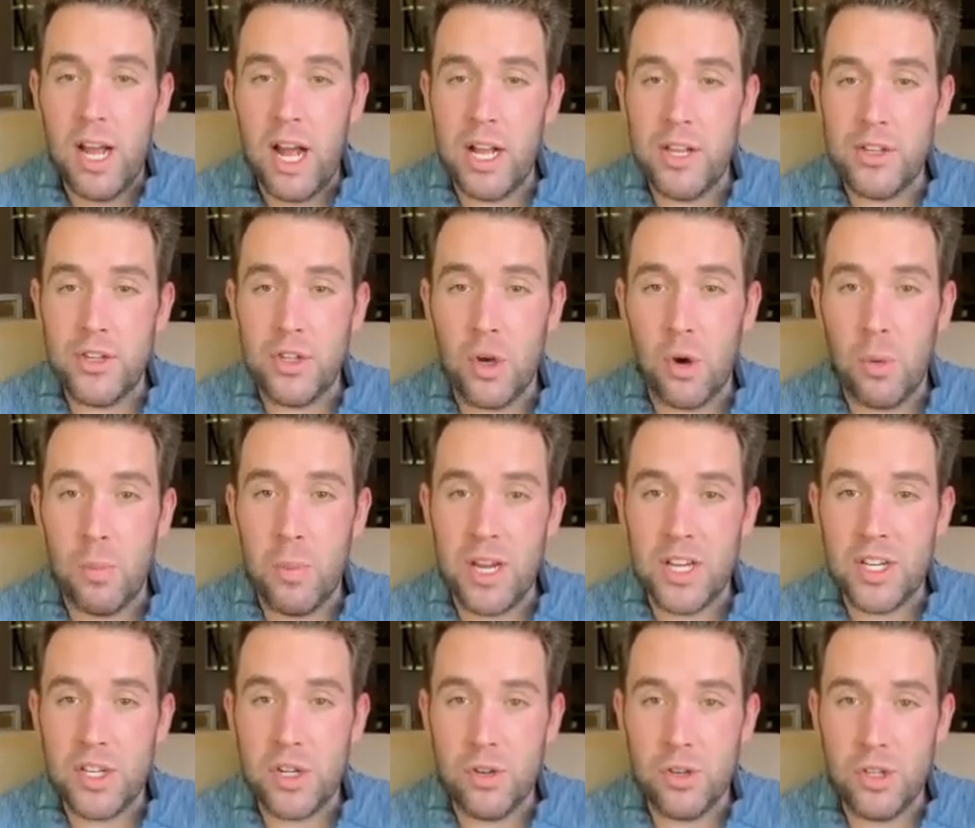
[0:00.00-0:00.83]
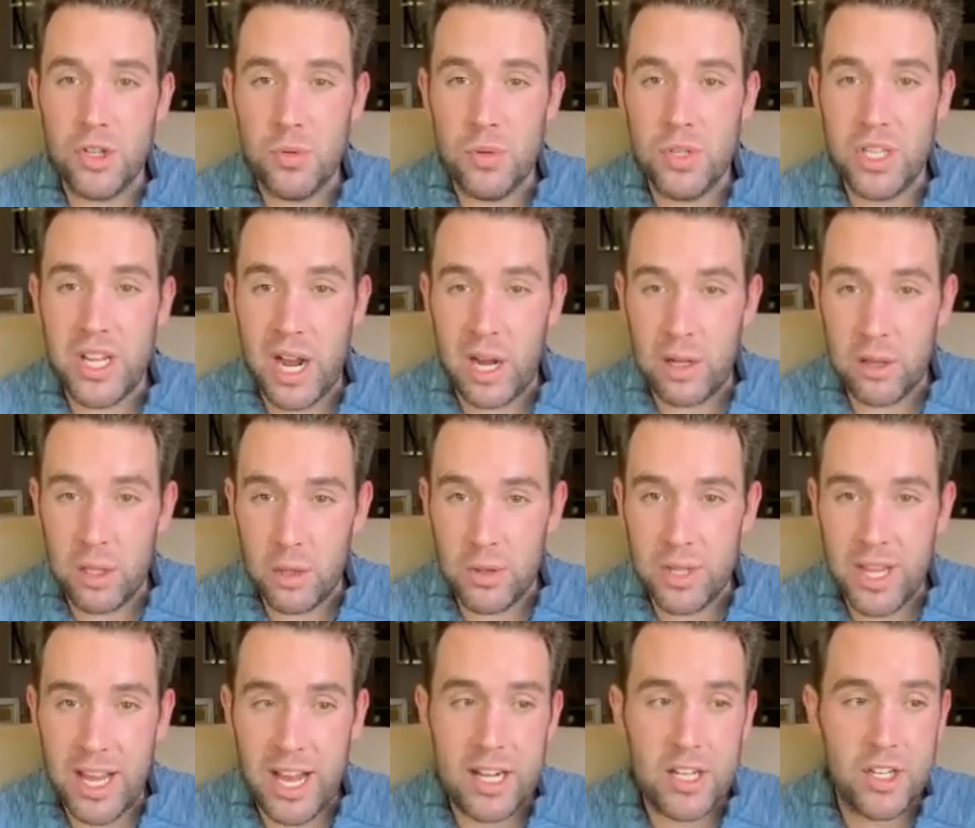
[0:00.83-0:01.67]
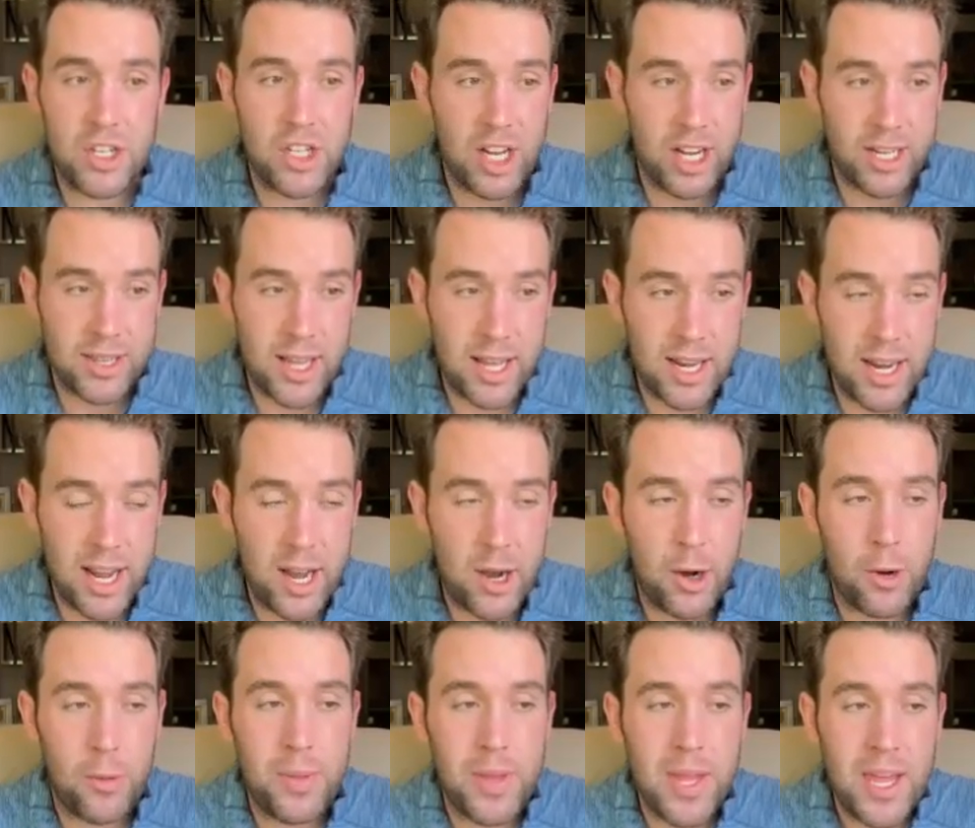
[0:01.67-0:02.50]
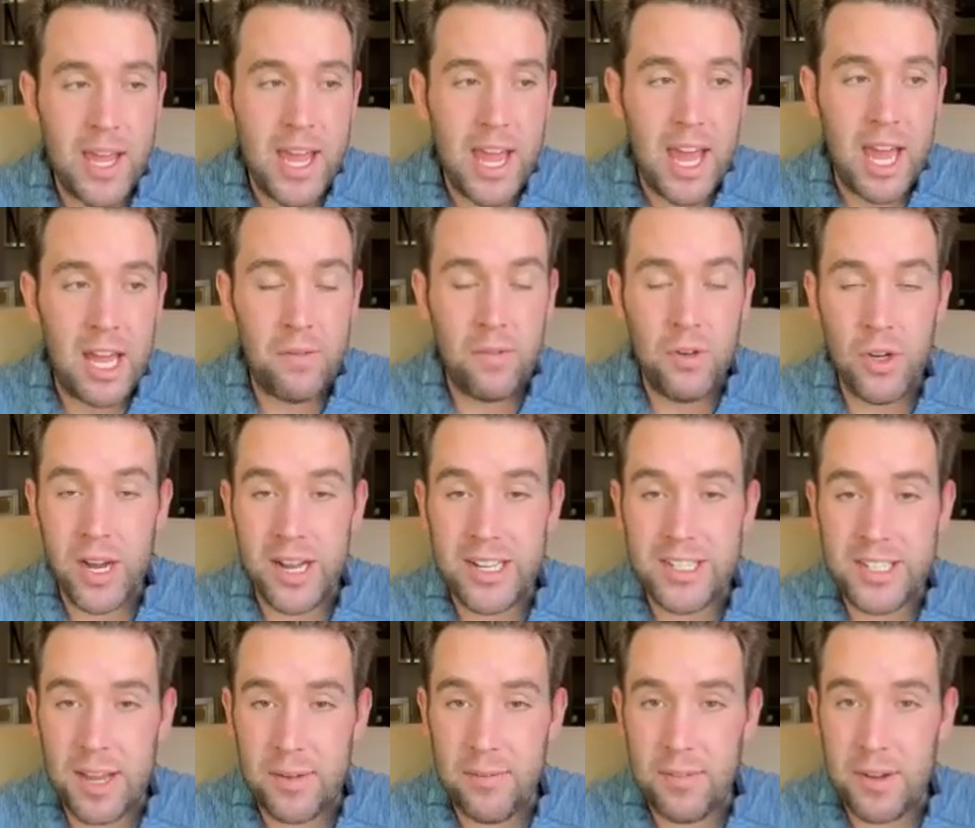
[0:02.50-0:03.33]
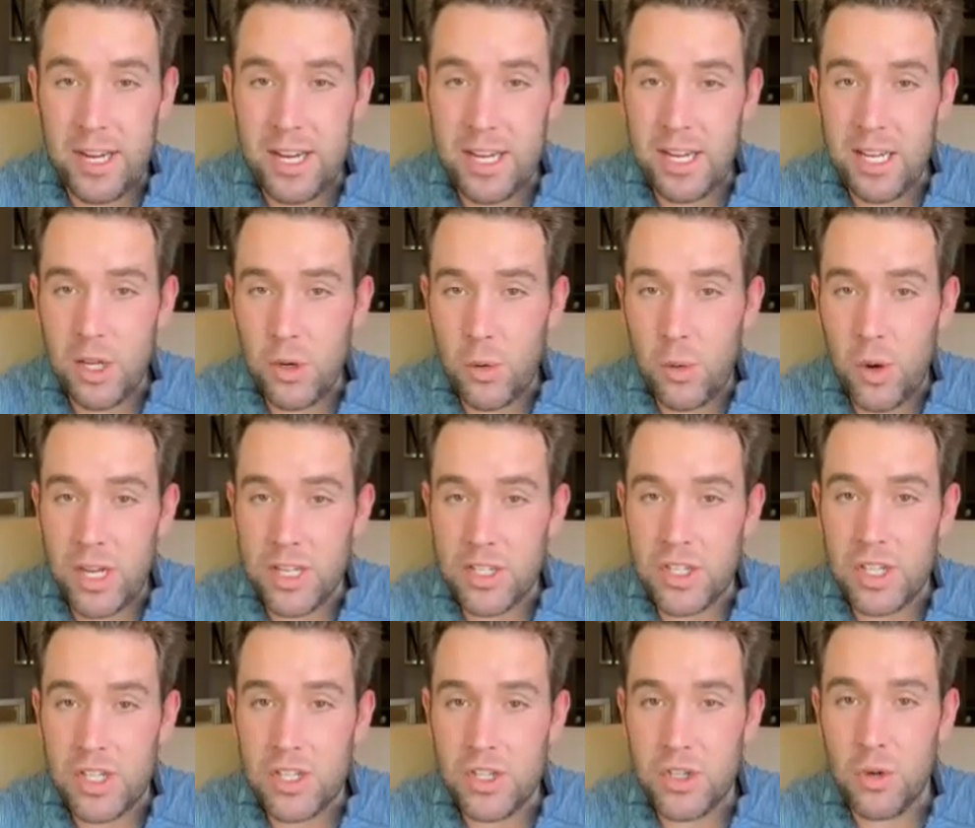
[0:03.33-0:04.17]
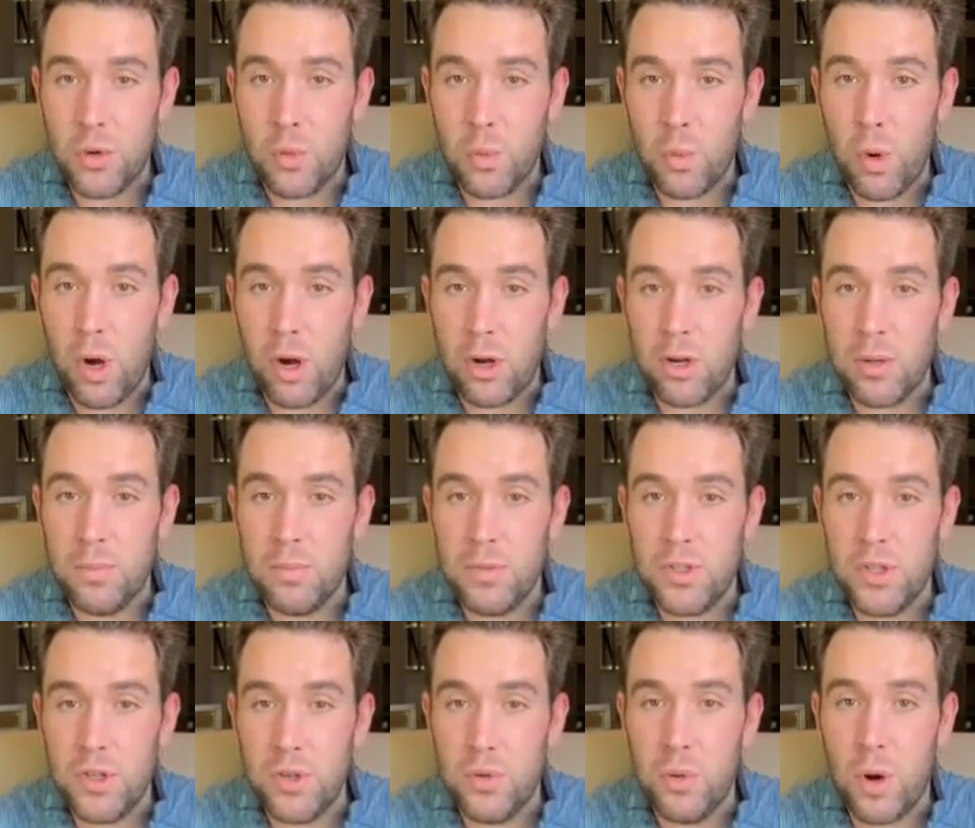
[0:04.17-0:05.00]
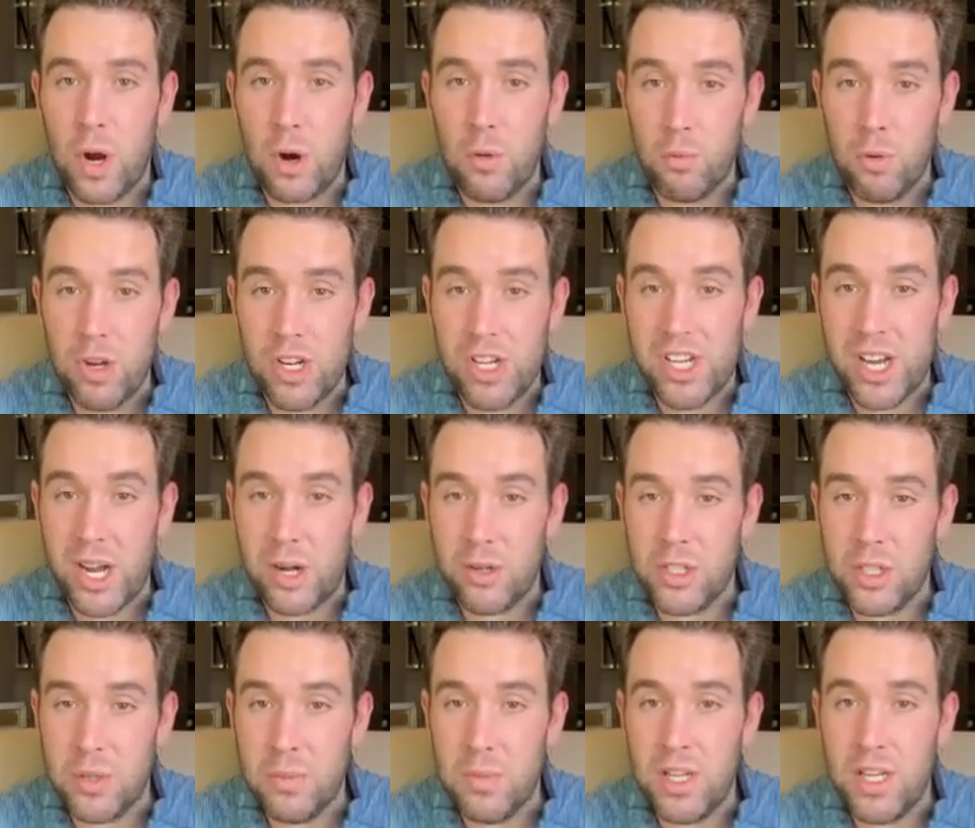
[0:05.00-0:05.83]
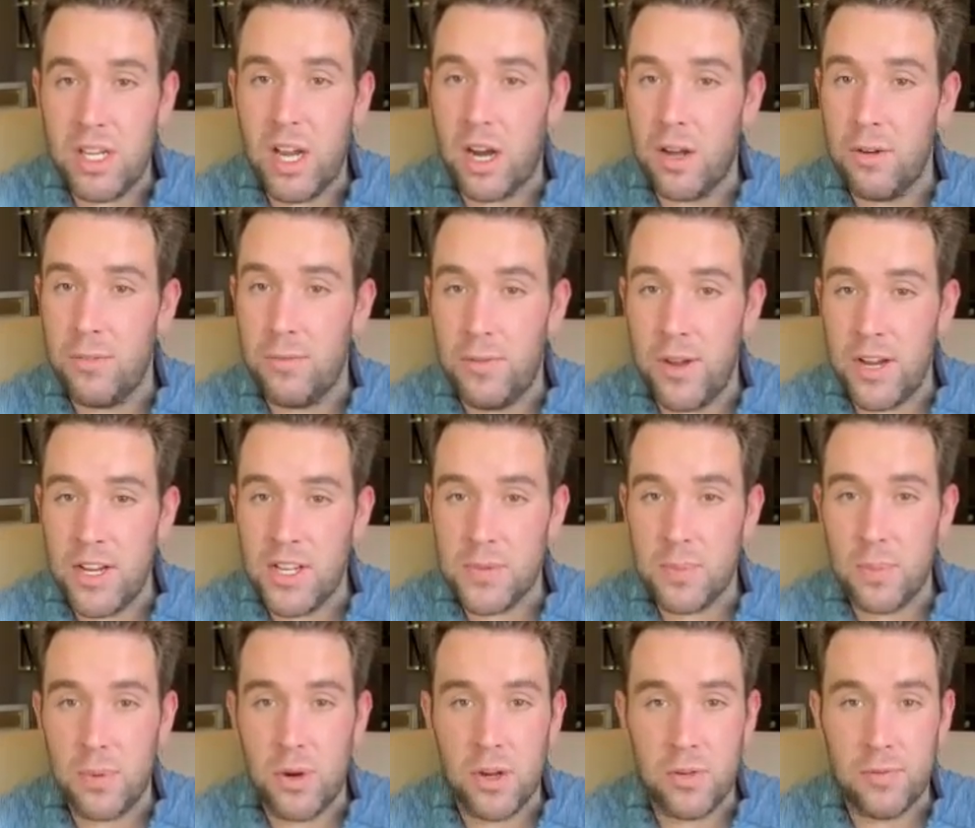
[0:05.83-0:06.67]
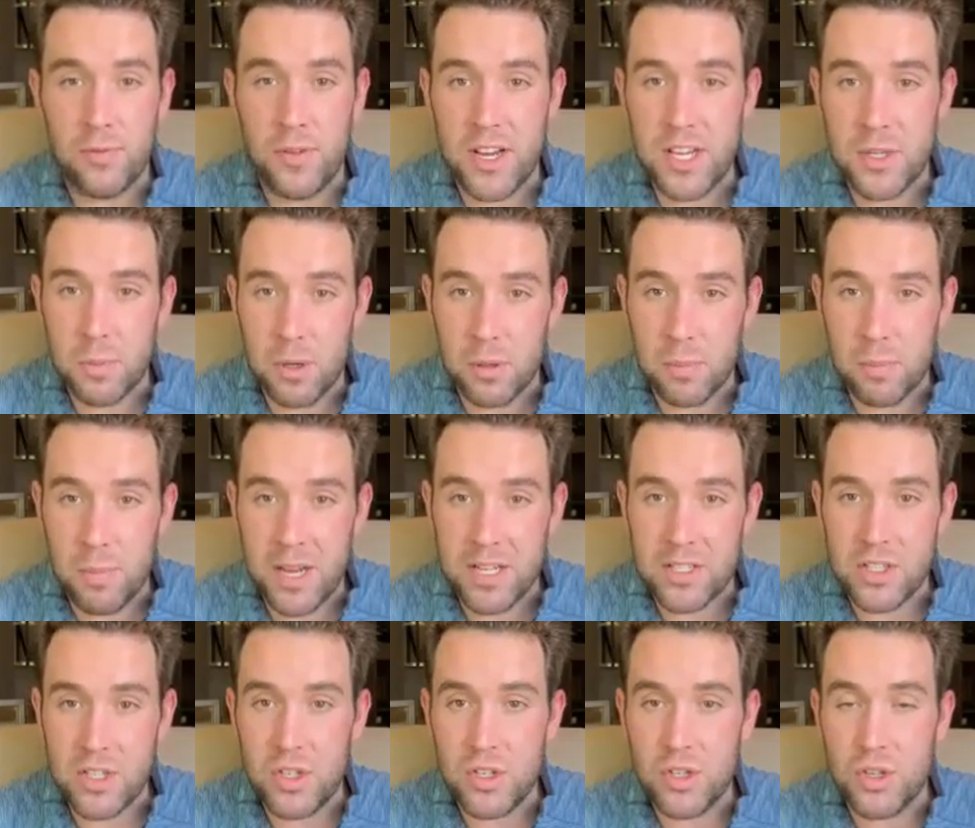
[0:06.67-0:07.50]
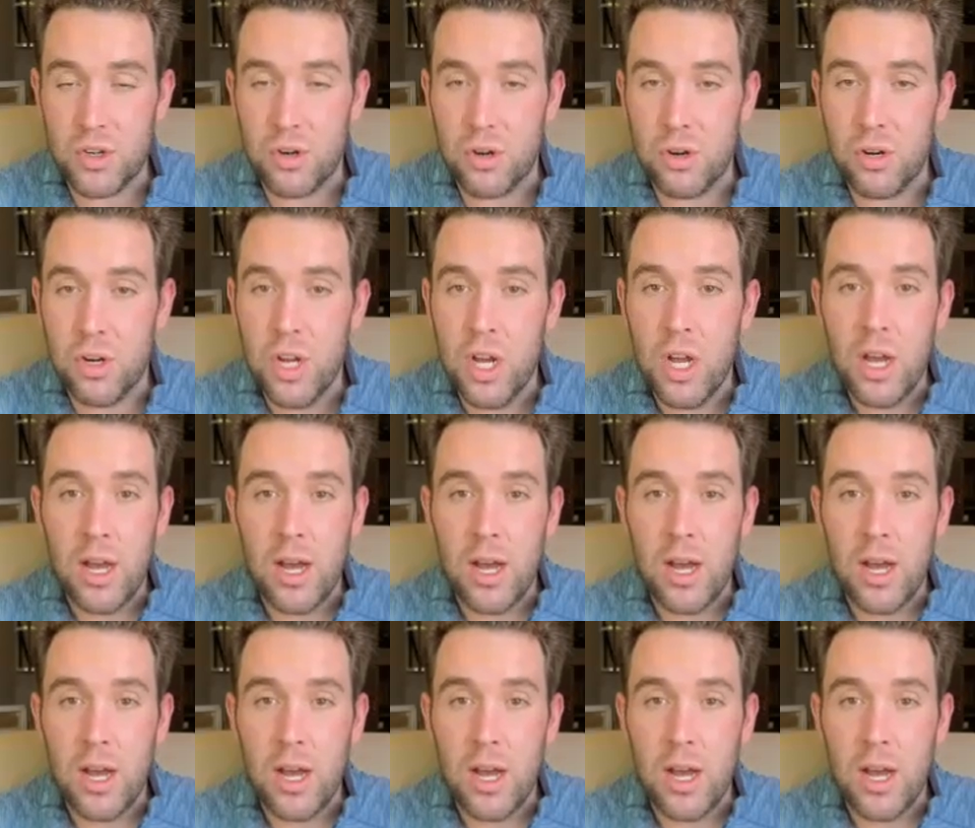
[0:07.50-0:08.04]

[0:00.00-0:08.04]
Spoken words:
And so make sure to download that, check that out. And if you guys have any questions, you're welcome to reach out to me on Facebook, Facebook Messenger,